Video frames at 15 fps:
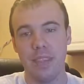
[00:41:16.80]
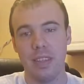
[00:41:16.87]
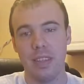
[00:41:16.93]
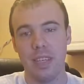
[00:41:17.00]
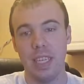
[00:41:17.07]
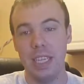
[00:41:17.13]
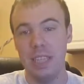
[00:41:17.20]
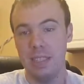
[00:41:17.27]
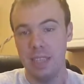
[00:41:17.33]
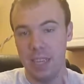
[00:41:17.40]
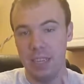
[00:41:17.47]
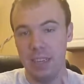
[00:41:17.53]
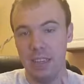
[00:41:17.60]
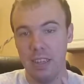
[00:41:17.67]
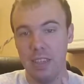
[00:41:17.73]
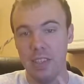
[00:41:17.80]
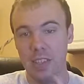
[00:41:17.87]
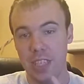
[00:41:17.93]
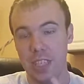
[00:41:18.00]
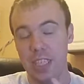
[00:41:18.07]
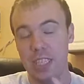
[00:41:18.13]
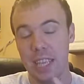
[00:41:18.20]
it is
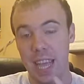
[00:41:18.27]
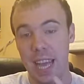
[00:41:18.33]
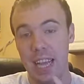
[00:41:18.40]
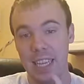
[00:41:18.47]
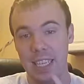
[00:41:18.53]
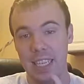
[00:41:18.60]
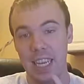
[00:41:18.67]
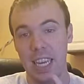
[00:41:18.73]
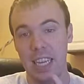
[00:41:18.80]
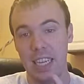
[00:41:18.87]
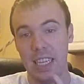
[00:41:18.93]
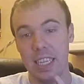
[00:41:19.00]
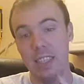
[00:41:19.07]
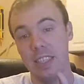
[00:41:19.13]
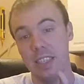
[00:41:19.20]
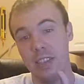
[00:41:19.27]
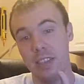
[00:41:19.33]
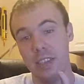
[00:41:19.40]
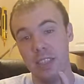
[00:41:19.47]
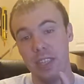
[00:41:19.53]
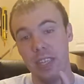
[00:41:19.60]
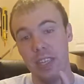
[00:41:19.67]
technology. It is ag tech, and it's
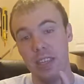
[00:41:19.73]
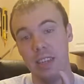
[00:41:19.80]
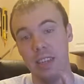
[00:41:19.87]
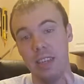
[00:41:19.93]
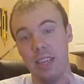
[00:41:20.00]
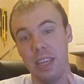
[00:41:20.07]
interesting.